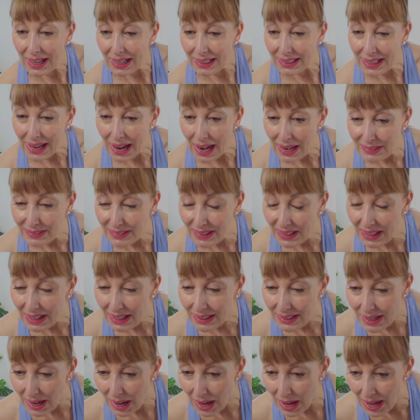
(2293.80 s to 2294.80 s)

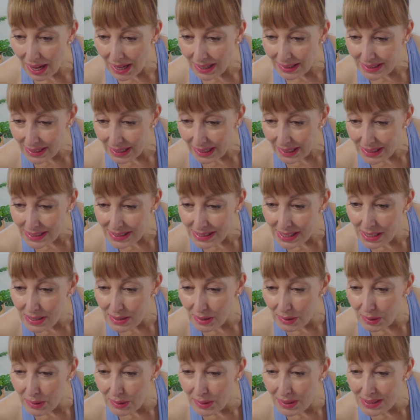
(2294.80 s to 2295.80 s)
Caroline Hardy. Says,
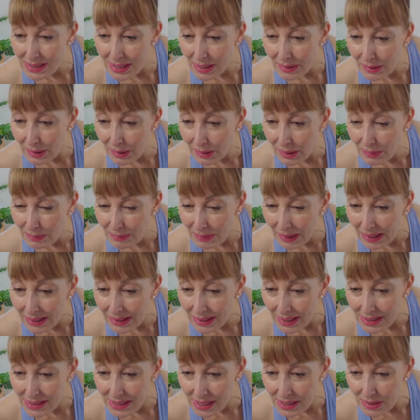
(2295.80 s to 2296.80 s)
oh, is there only me
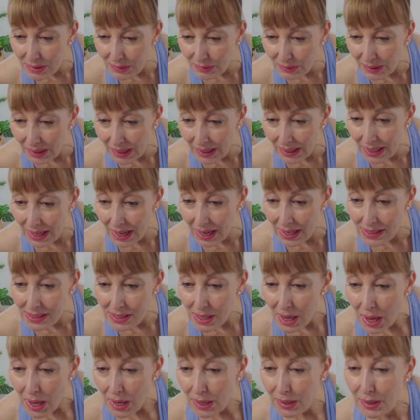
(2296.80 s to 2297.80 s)
that doesn't realise
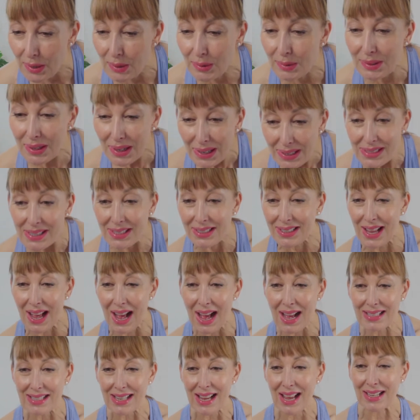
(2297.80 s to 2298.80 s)
you needed
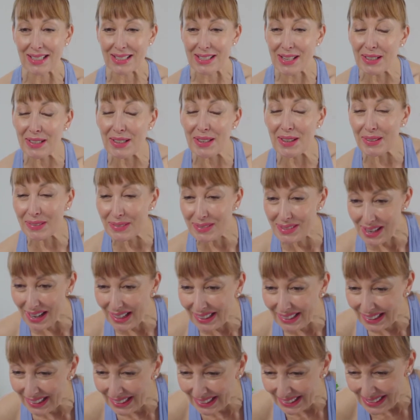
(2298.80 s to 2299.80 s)
that until you've
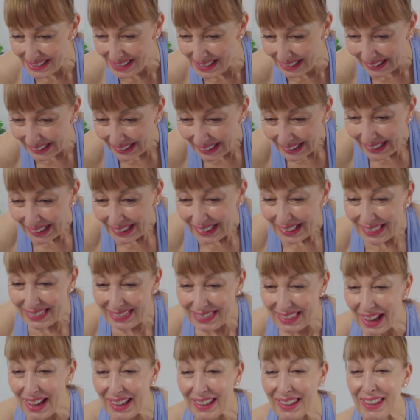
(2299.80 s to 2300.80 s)
done it?
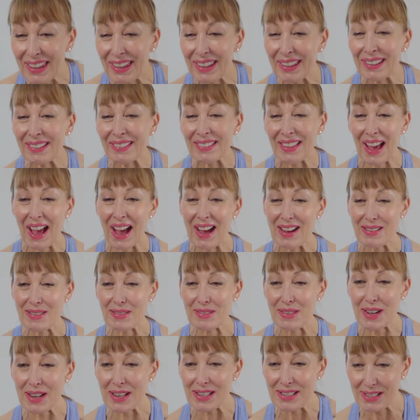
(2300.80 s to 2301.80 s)
Thank you, that
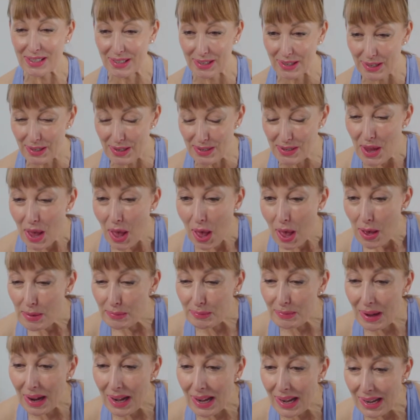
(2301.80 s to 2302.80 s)
was good.
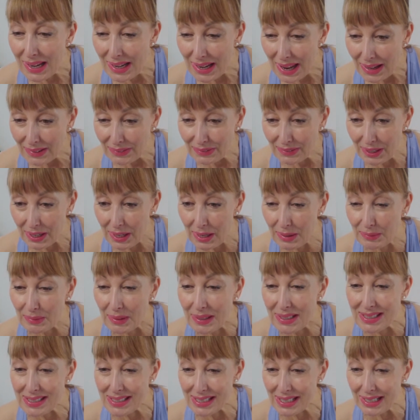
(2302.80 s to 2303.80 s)
My left hip
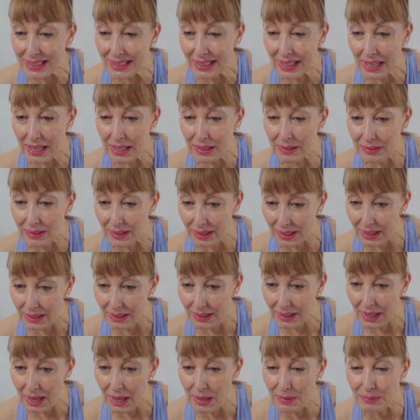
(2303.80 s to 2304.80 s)
did keep
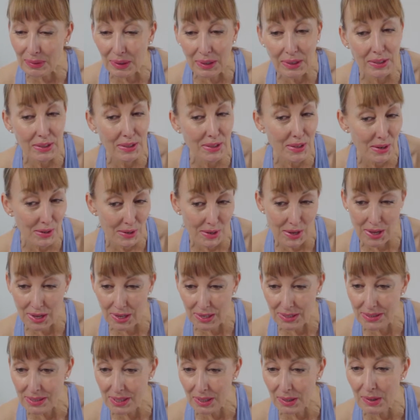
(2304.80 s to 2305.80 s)
clunking, but not
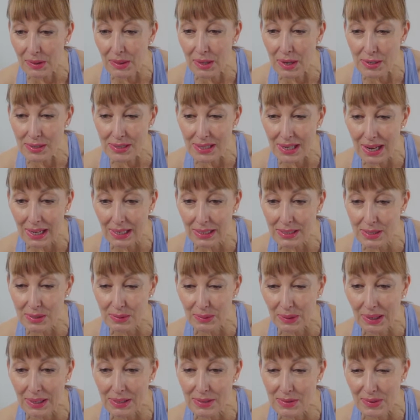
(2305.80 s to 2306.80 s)
hurting on those leg
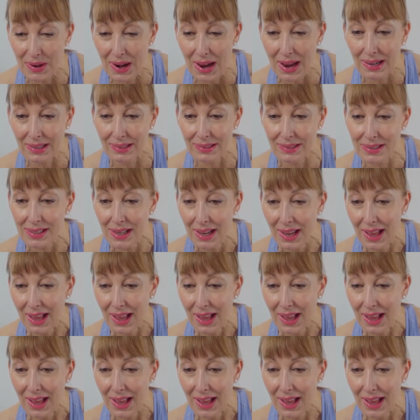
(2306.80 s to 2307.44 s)
swings round